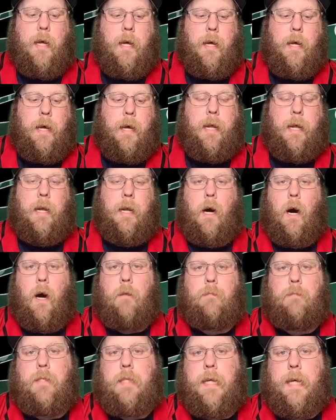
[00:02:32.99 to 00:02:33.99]
an
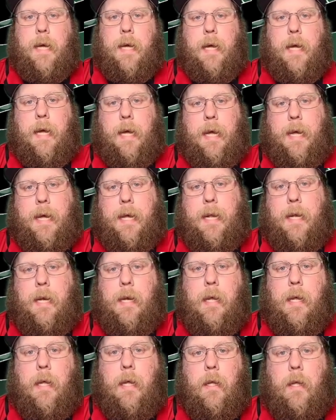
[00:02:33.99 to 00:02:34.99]
uptick in
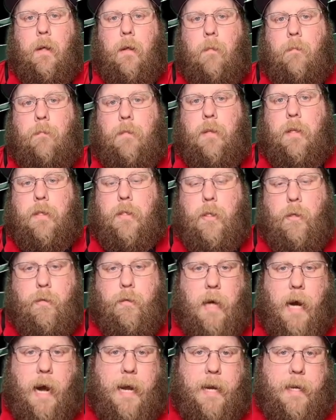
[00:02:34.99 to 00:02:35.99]
the two
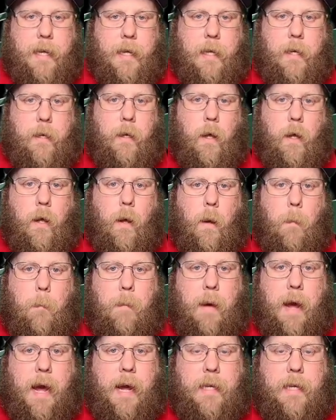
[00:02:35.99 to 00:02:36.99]
tight end
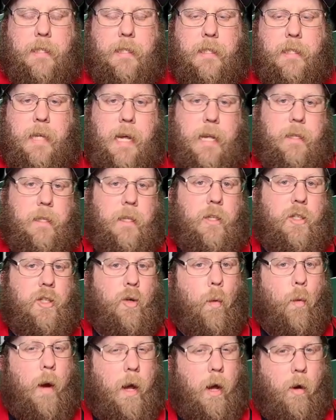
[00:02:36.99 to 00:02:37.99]
package set, the
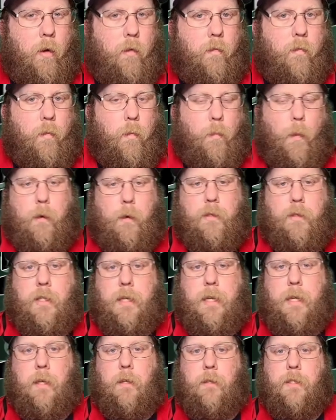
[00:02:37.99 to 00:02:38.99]
12
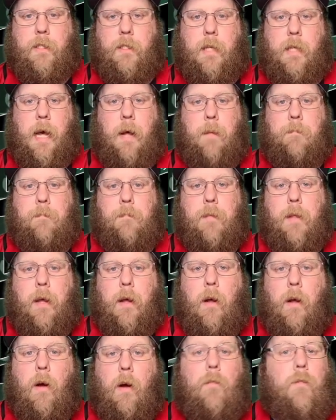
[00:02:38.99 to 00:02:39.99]
personnel set.
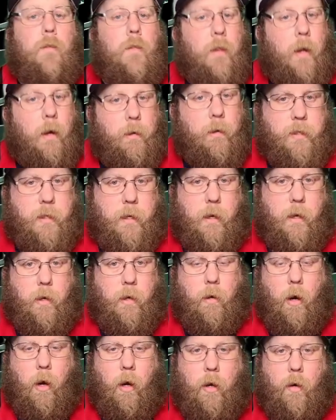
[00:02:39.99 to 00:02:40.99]
For those that
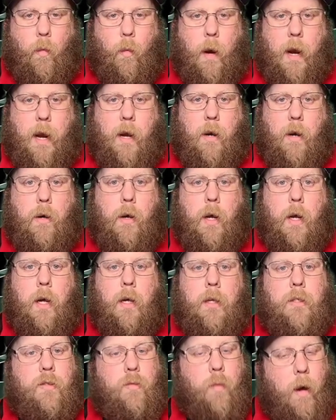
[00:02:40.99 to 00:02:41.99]
are unaware,
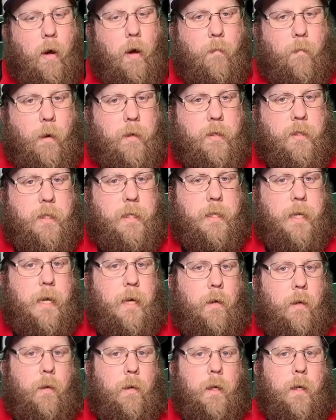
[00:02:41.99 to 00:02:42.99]
12
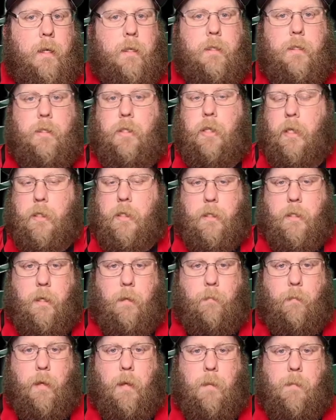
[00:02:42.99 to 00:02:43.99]
personnel just
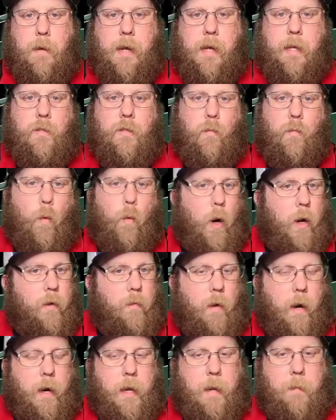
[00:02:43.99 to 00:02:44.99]
simply means one
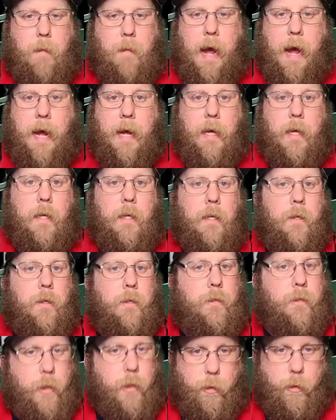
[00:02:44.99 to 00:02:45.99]
running back,
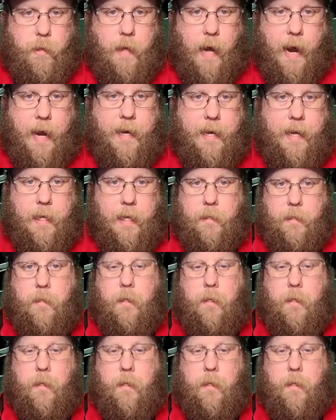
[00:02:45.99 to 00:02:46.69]
two tight ends.